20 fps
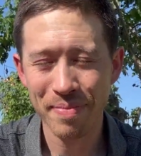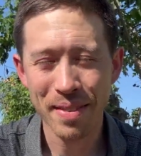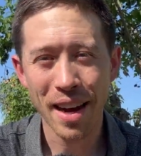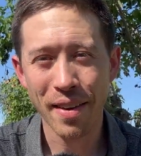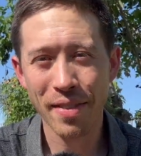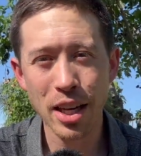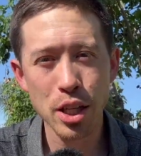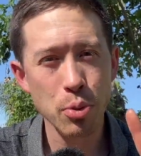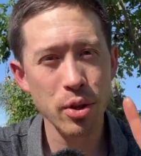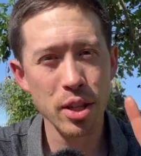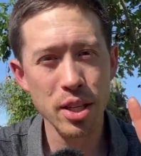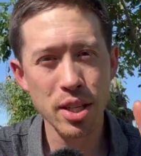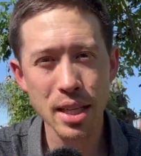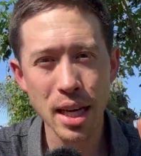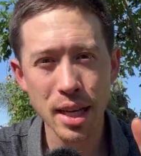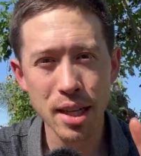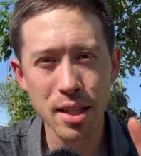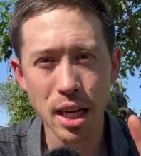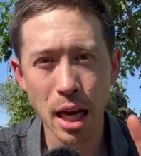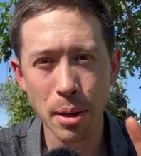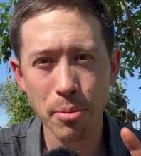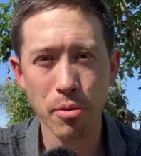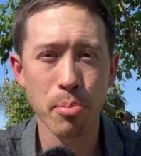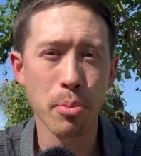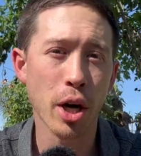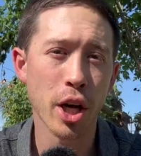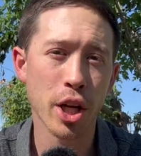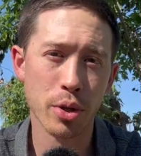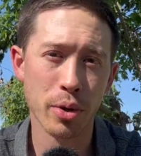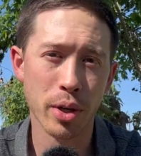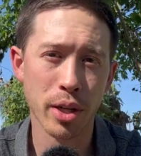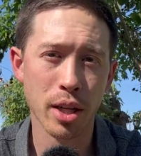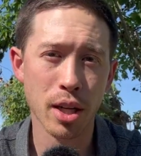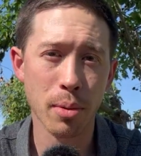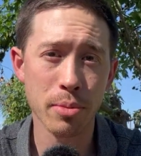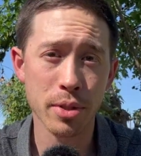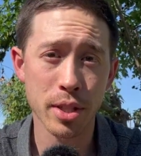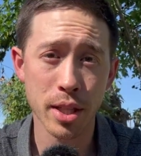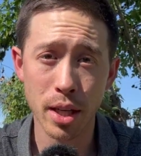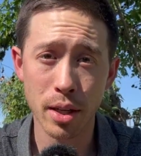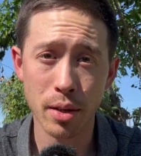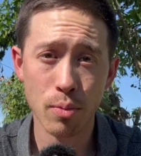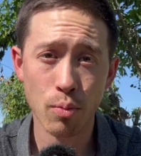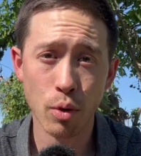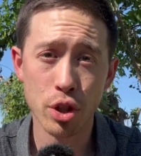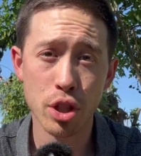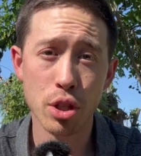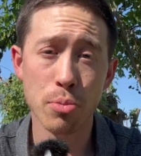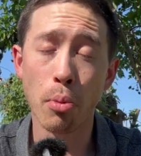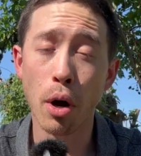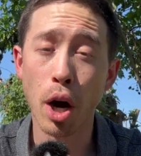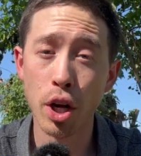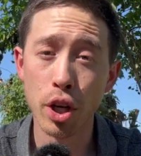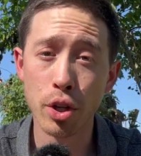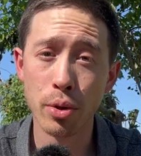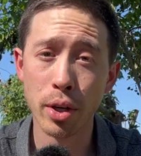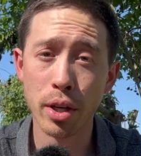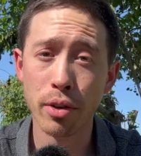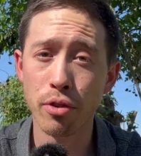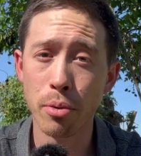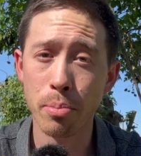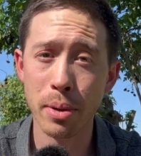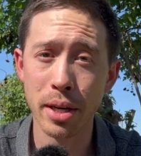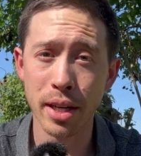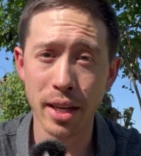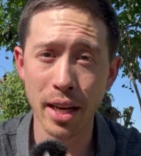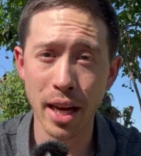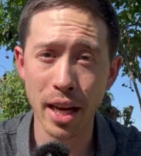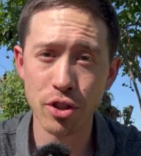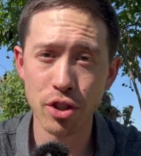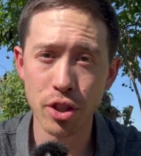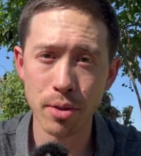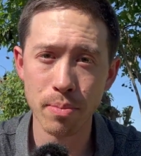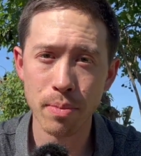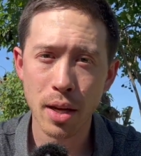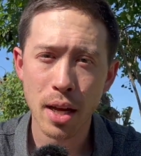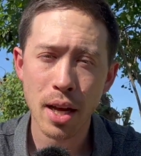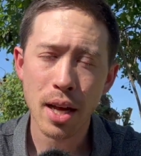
And that's where the second type of monitoring comes in, which is monitoring for mitigation.